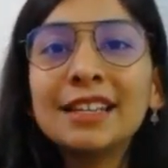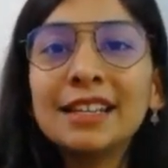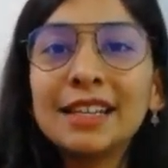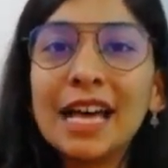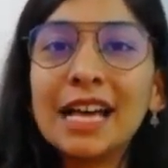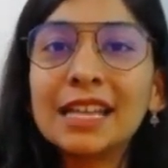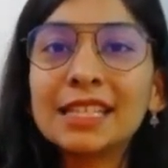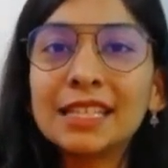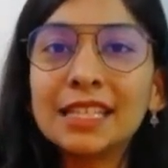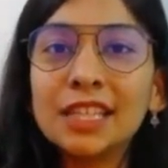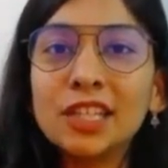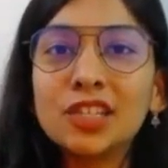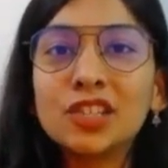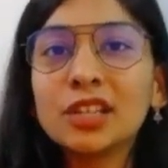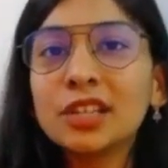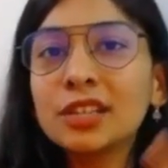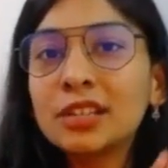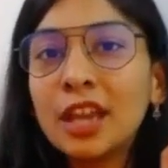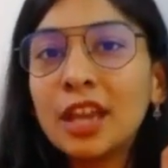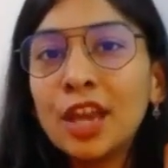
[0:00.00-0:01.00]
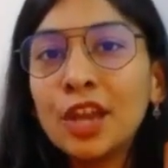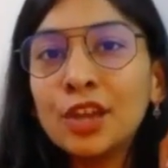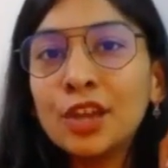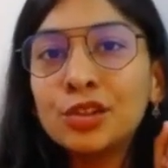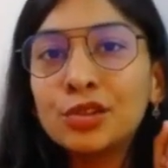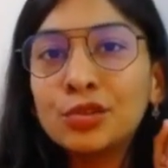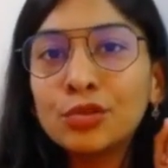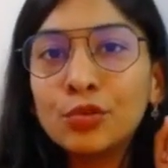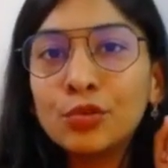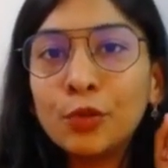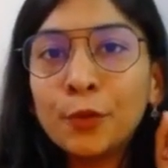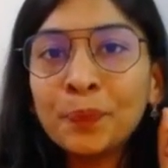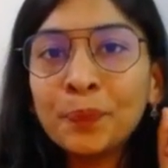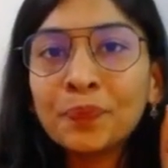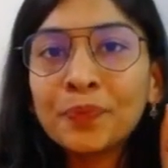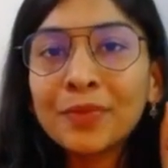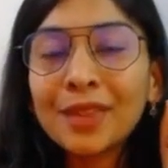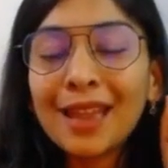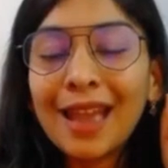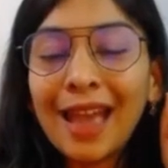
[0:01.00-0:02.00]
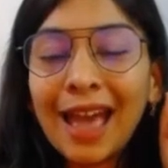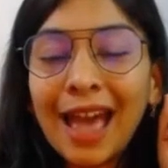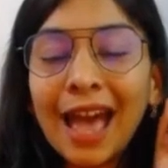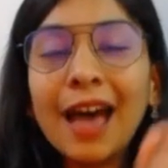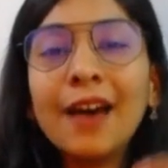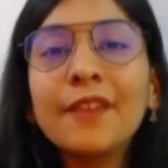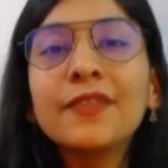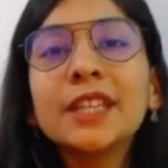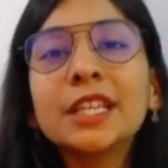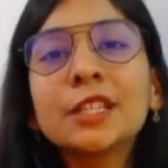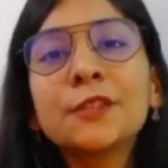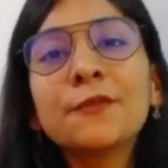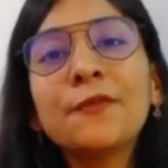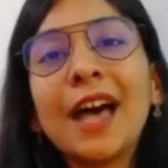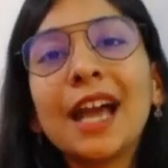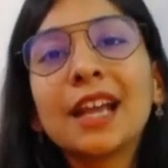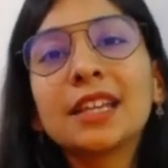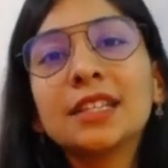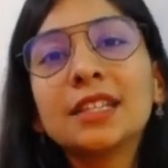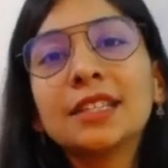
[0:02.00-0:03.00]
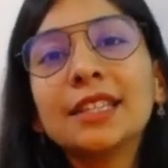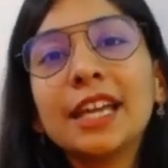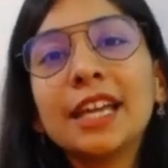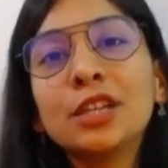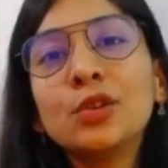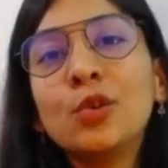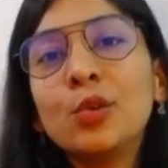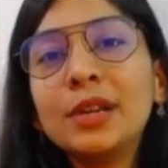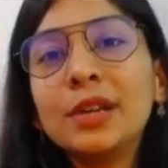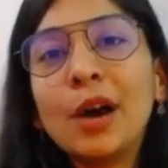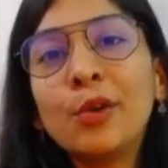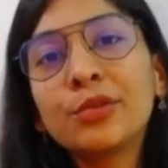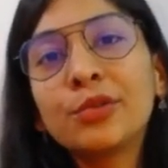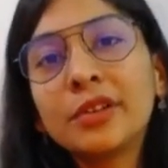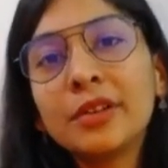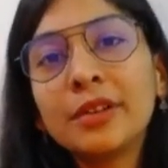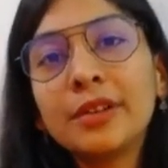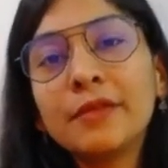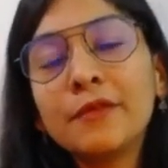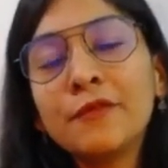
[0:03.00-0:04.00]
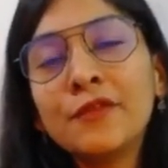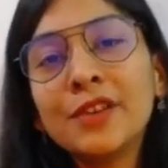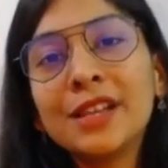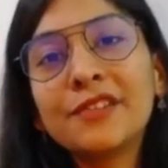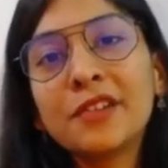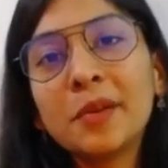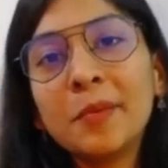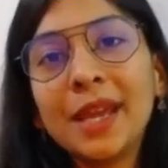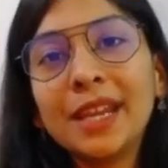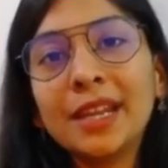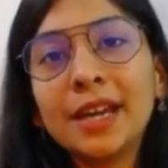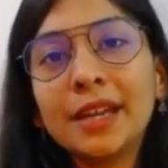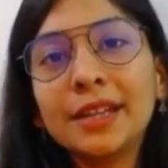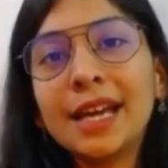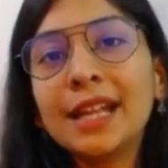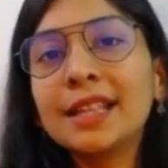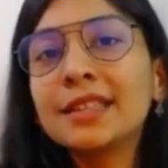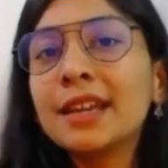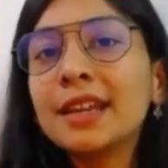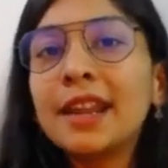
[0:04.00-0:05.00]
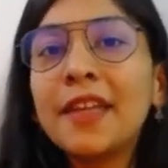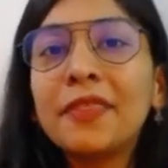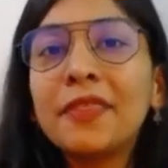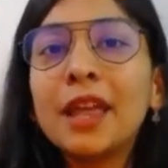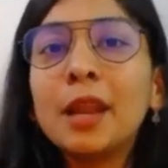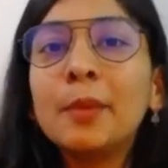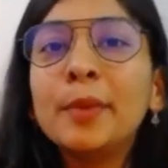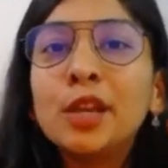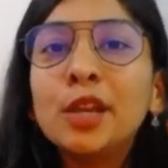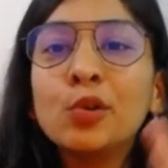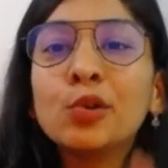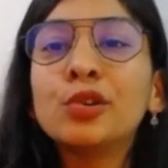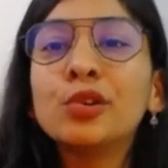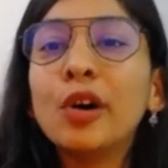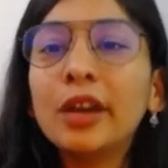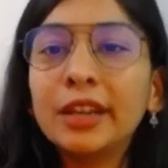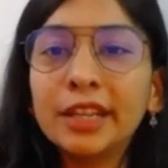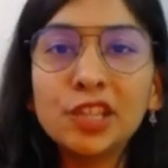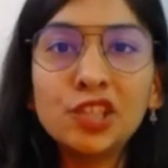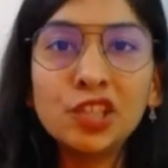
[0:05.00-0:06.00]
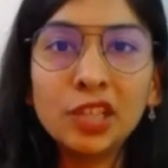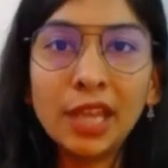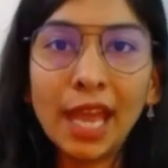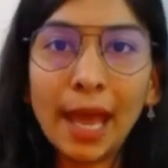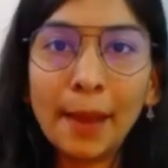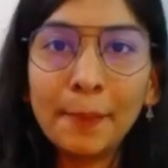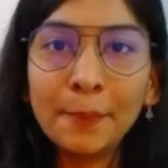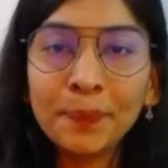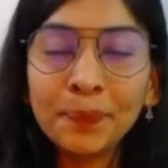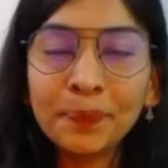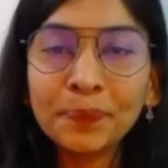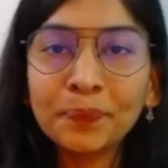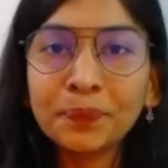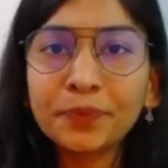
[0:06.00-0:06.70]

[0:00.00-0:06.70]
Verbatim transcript: class teachers to have this factor that no doubt will, will remain unanswered and there'll be no knowledge gap.